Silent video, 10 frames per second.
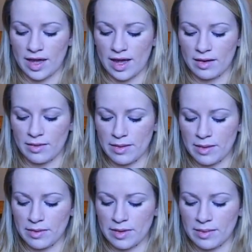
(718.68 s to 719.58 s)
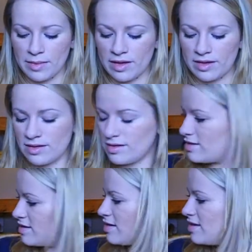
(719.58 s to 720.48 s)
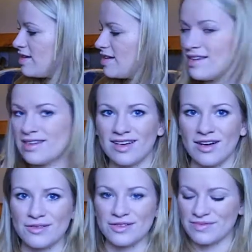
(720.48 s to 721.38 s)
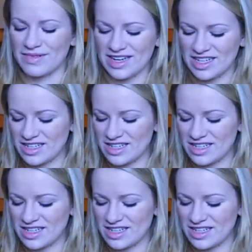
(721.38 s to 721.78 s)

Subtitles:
Not yet anyway, maybe when I'm old and